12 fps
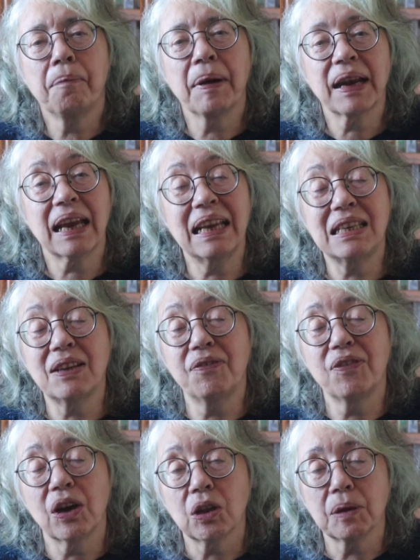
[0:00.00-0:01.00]
but he
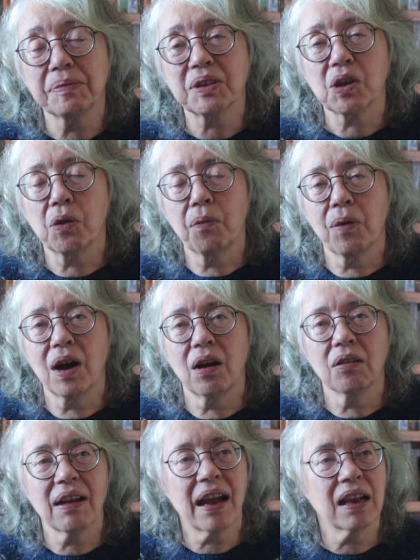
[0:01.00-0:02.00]
developed so
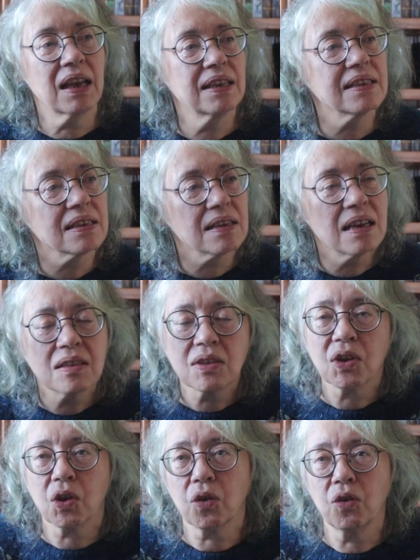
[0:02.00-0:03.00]
well and his sense
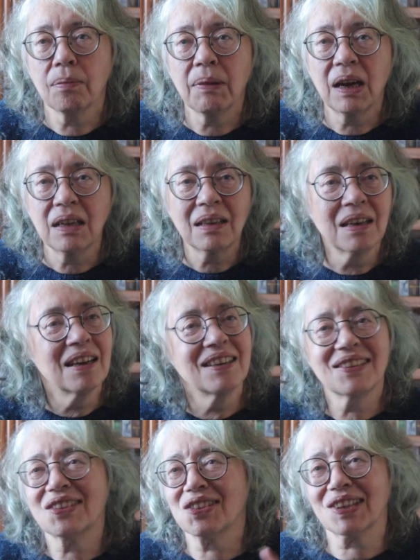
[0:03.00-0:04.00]
of humour
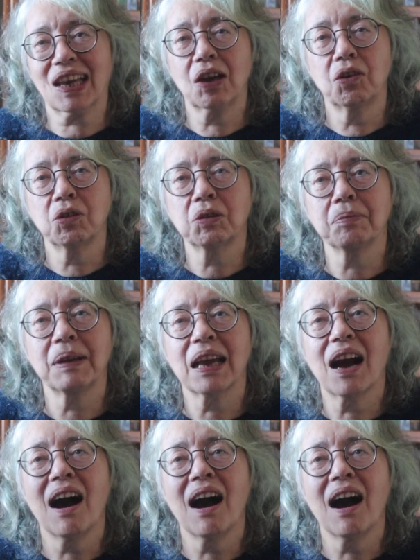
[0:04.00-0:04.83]
just killed me.